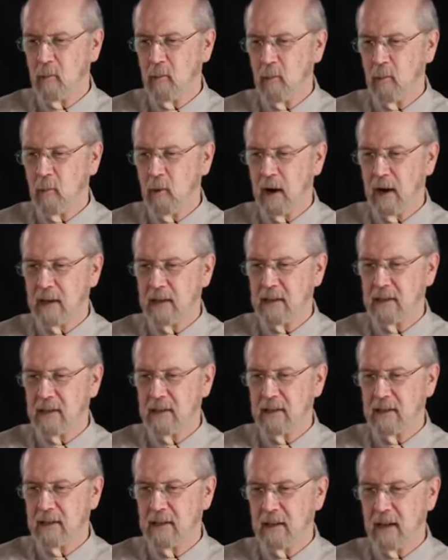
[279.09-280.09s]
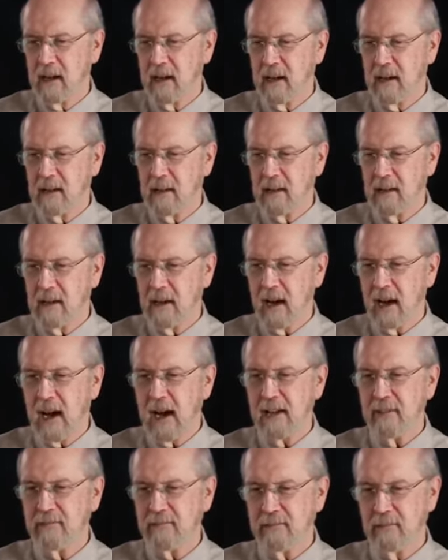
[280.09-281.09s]
what
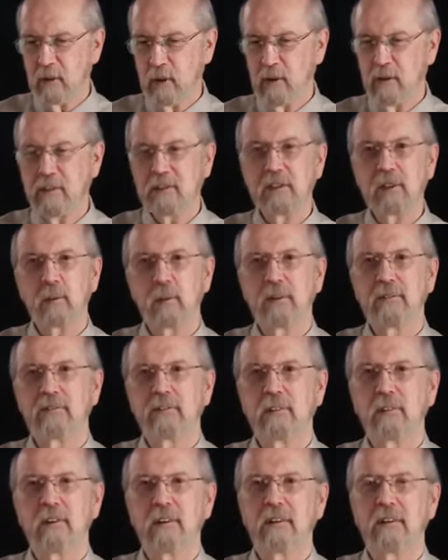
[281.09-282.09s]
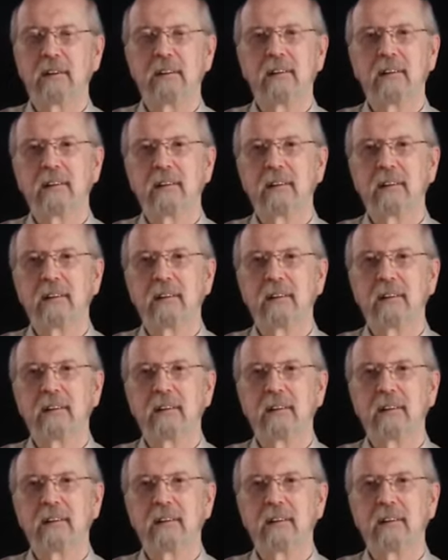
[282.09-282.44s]
I've learned to refer